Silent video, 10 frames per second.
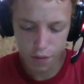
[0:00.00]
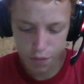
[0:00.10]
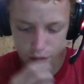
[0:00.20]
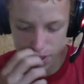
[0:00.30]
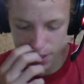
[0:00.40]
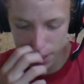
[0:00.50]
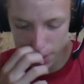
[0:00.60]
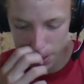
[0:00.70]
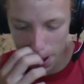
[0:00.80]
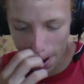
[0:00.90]

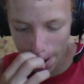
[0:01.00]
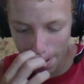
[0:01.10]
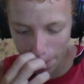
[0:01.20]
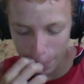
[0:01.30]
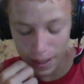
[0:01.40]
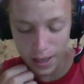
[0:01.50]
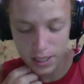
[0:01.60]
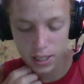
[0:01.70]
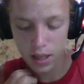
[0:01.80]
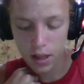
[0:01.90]
6 guy on the
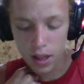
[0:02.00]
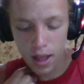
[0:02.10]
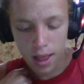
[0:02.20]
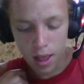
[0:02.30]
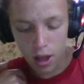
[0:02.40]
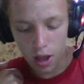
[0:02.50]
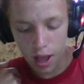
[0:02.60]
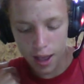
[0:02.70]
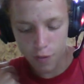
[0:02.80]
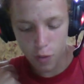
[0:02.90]
list,
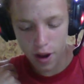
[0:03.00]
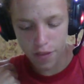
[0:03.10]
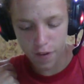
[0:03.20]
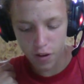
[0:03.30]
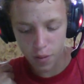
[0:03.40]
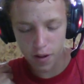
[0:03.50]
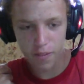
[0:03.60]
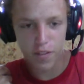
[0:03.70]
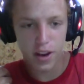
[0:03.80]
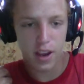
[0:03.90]
halfway through the
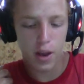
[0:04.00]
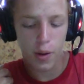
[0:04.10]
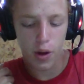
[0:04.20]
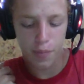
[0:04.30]
video,